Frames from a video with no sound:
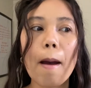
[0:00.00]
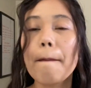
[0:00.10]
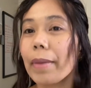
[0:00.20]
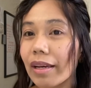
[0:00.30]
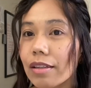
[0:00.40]

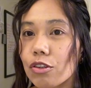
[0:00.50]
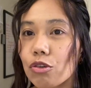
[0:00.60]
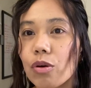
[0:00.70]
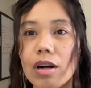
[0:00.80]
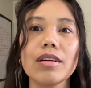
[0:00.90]
make it
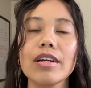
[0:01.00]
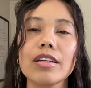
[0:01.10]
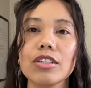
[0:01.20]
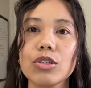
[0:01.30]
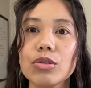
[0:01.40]
through. I'm gonna
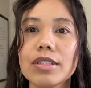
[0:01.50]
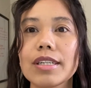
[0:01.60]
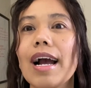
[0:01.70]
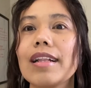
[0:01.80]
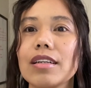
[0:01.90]
use
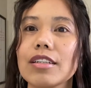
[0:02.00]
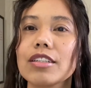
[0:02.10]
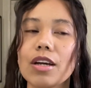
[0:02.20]
Tagalog.